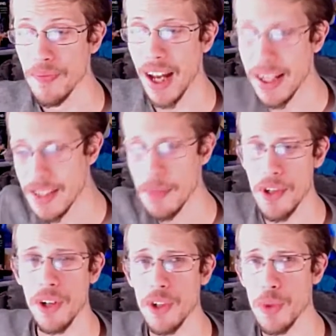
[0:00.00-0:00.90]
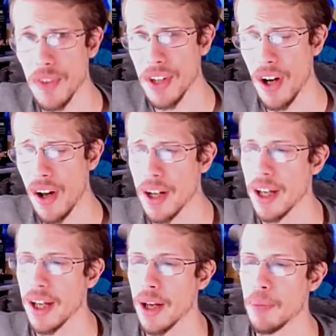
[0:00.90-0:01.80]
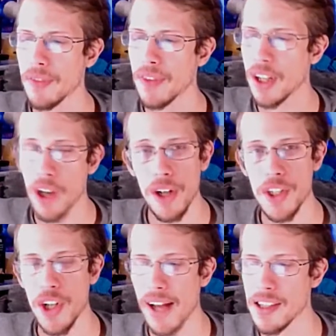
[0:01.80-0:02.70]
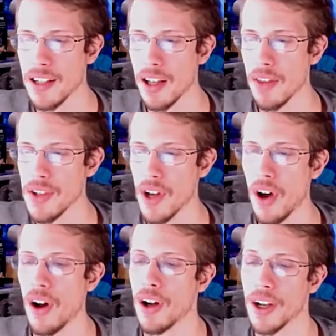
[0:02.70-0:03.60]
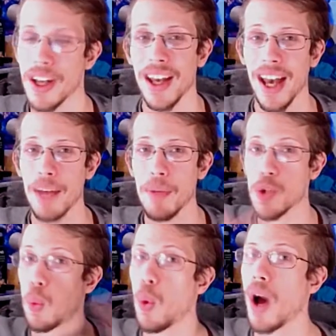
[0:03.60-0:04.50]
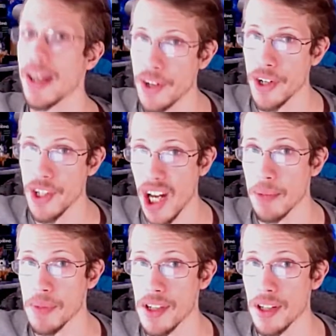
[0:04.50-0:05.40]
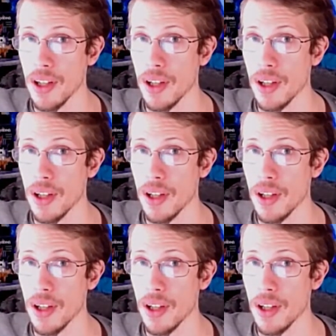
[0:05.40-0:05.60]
I did some circles with the dog, but in contrast, this hog had much wider shapes,